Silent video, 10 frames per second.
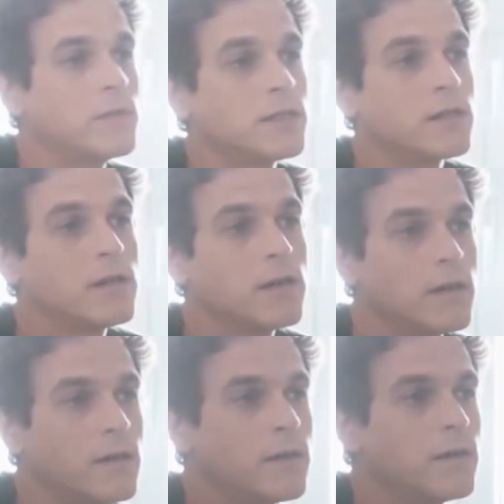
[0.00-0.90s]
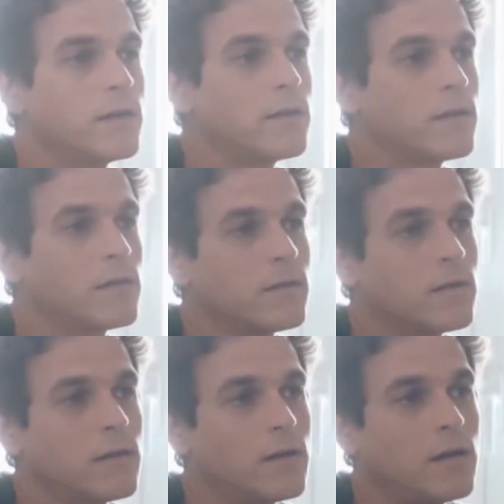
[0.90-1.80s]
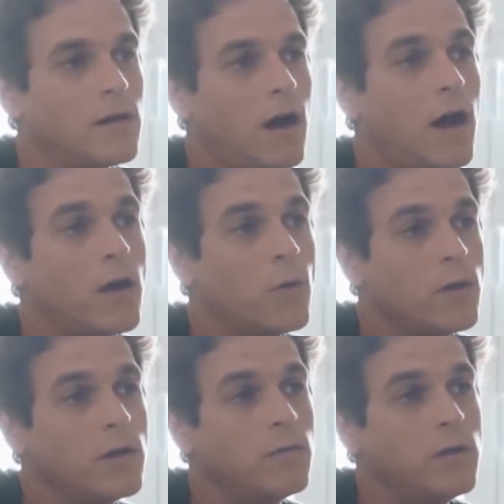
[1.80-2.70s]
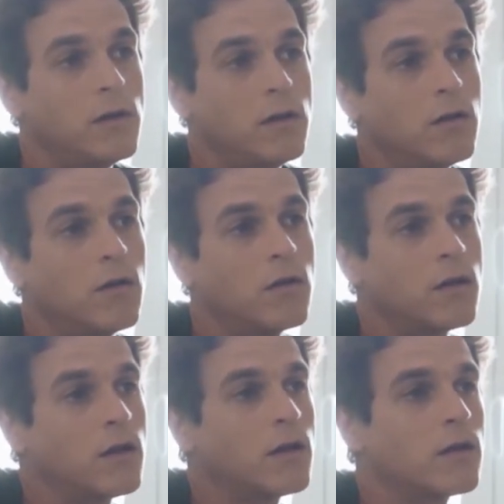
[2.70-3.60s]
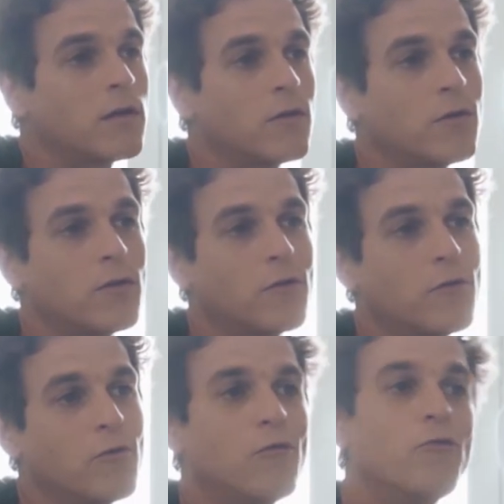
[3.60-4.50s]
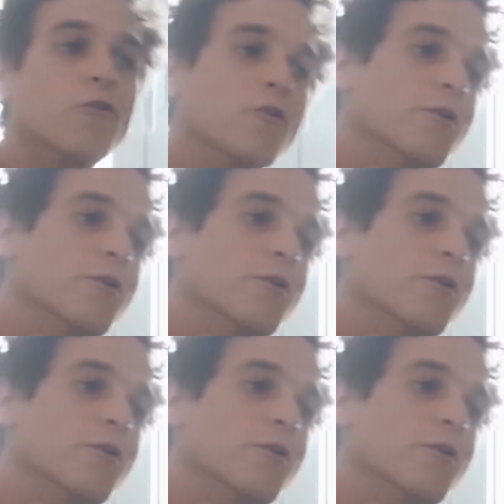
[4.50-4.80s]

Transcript: meet again, I will be longing for